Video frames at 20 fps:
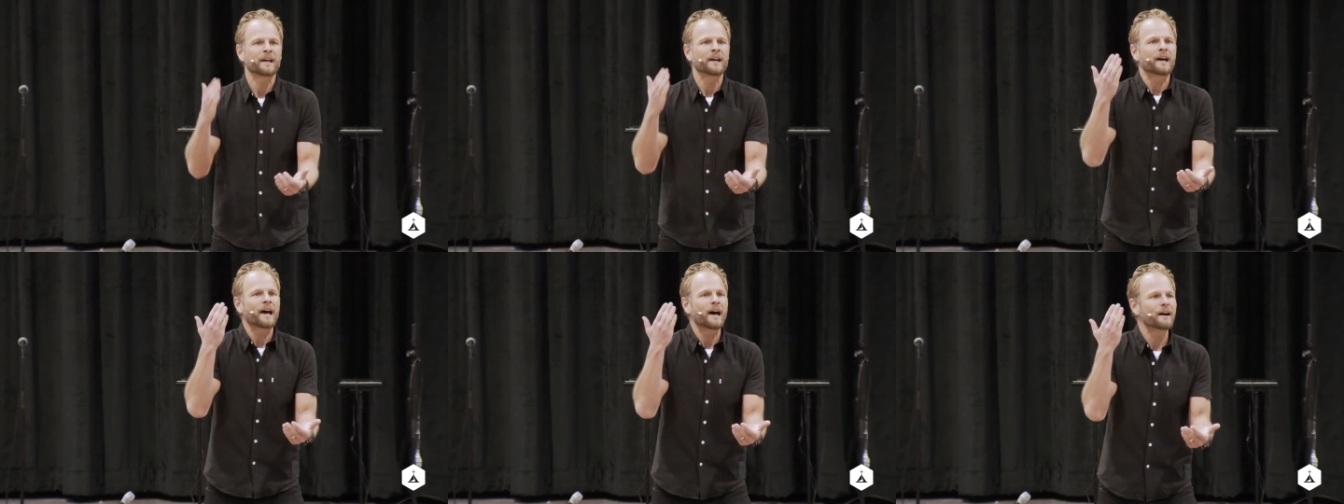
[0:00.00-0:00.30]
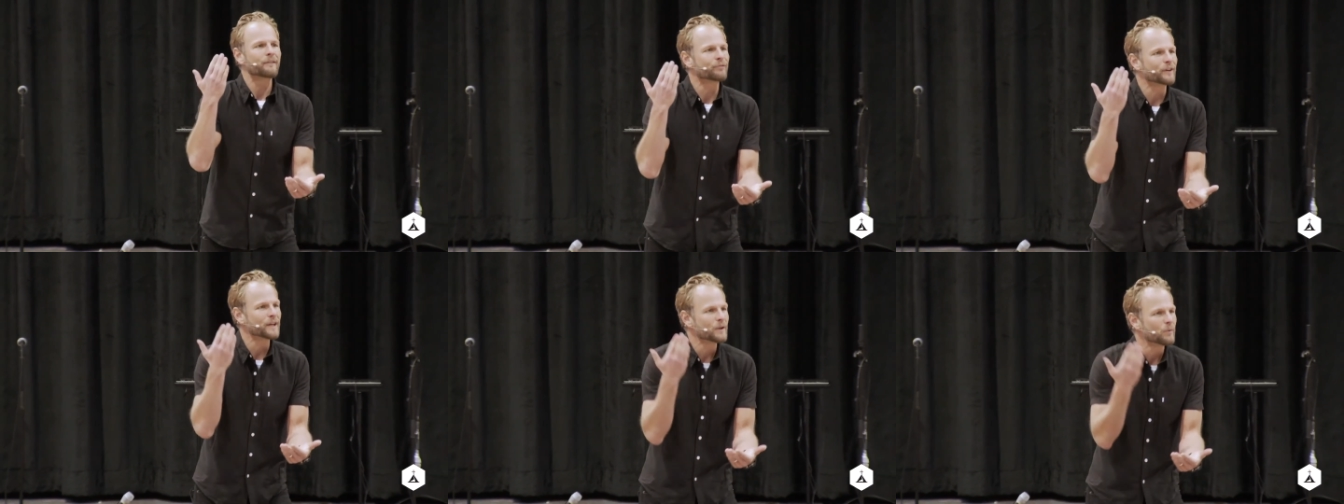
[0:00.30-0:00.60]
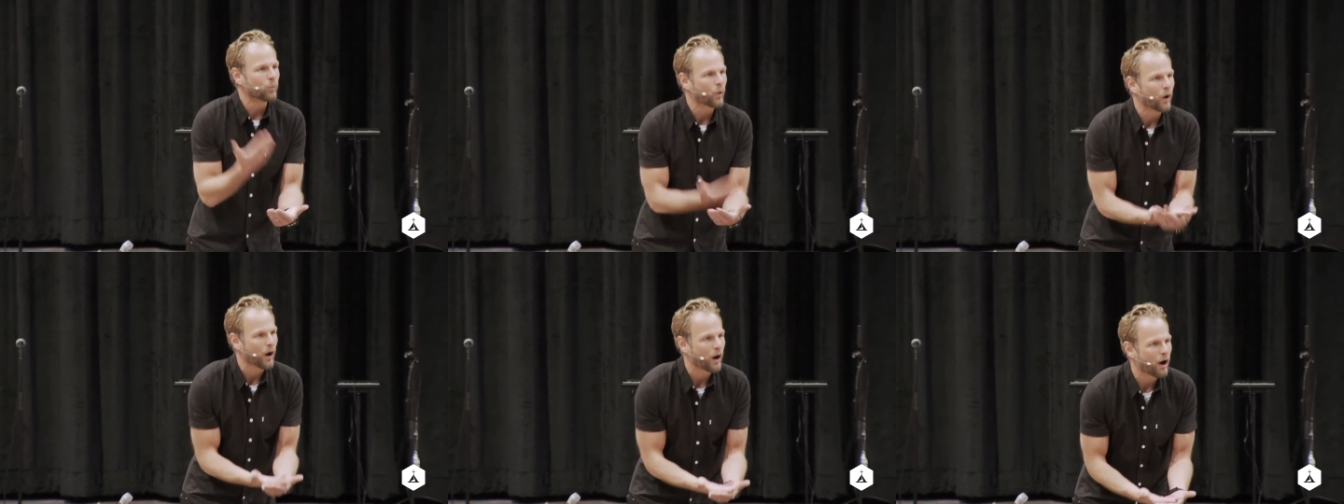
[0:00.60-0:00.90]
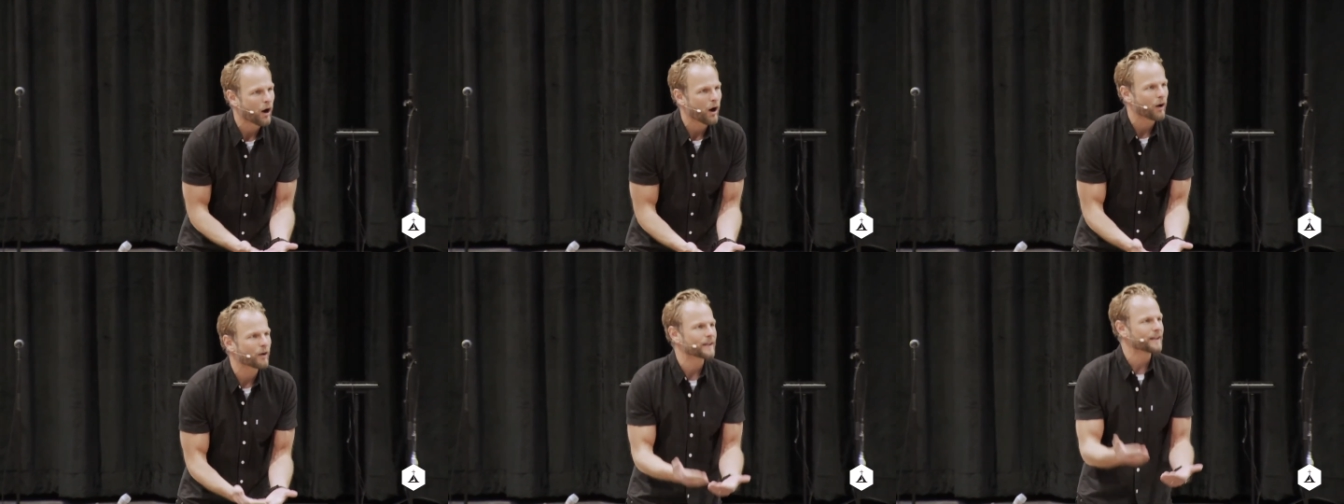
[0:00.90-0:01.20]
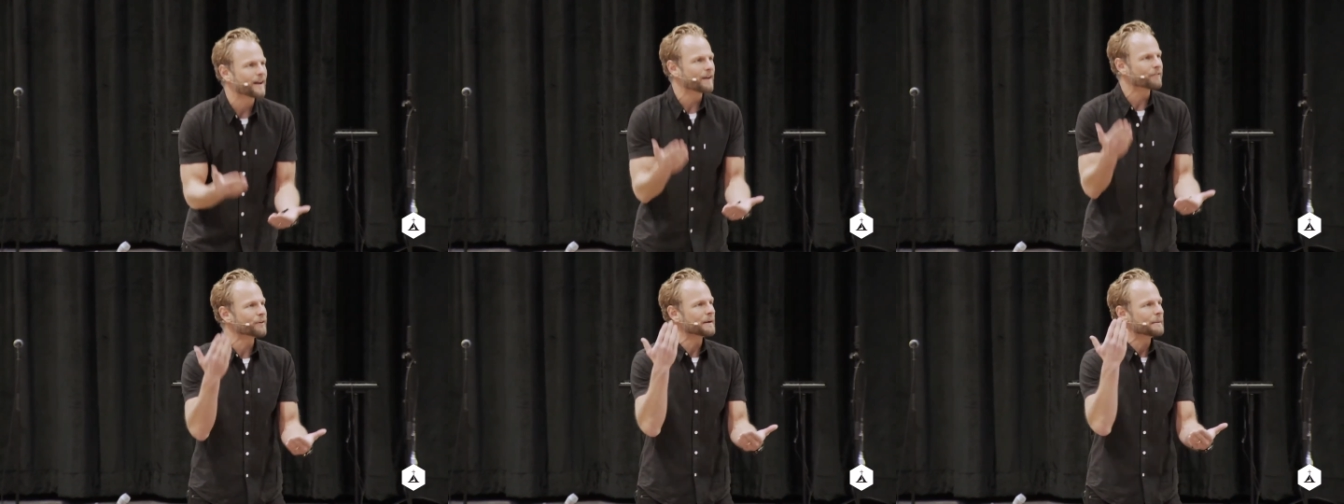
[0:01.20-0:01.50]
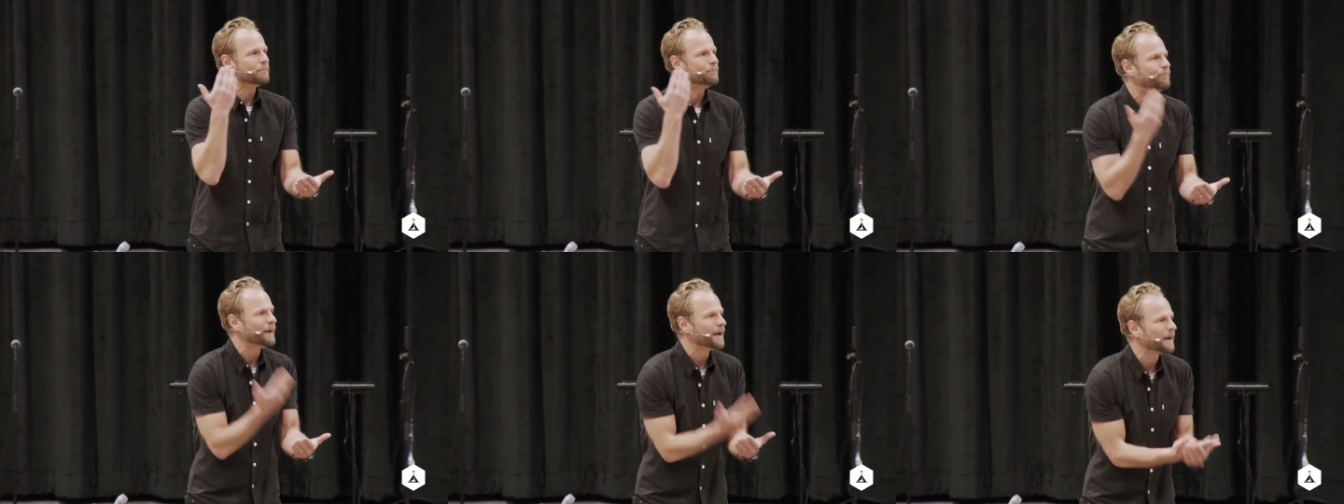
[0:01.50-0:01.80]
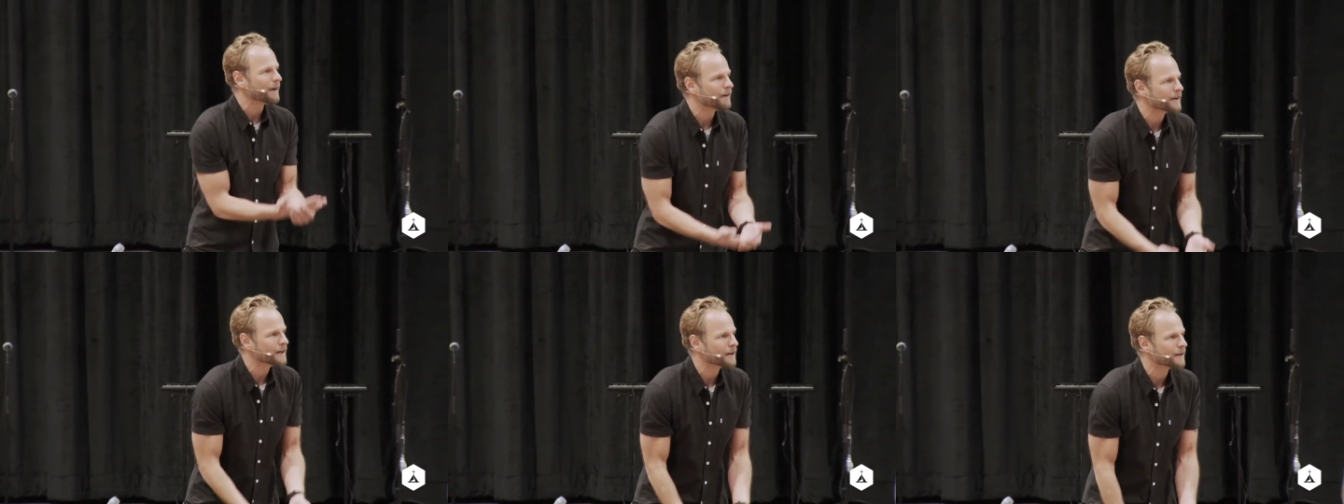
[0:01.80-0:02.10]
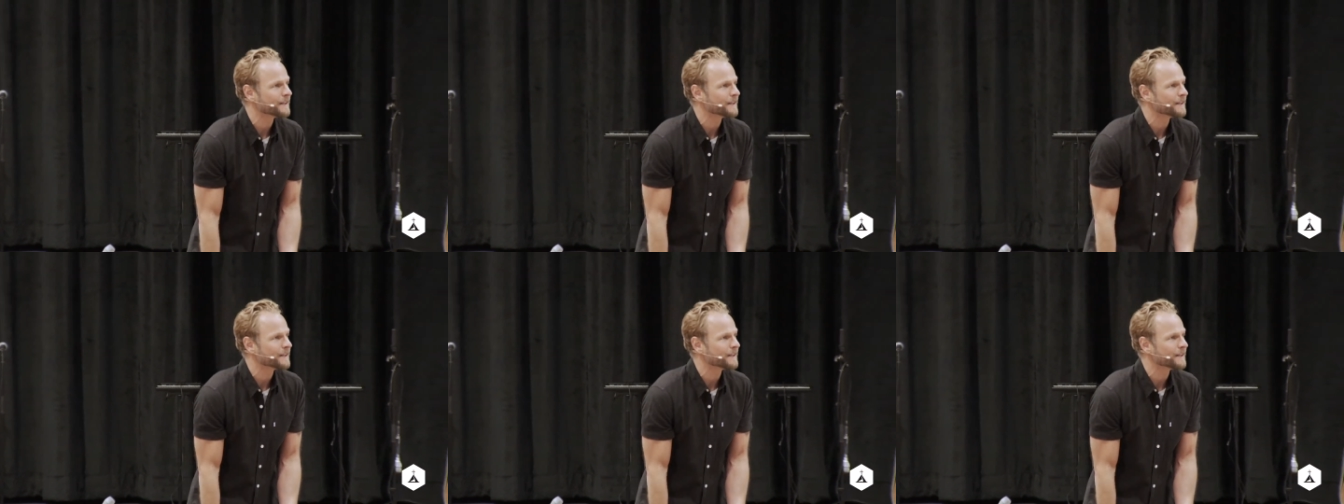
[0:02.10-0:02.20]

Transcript: every wall and every barrier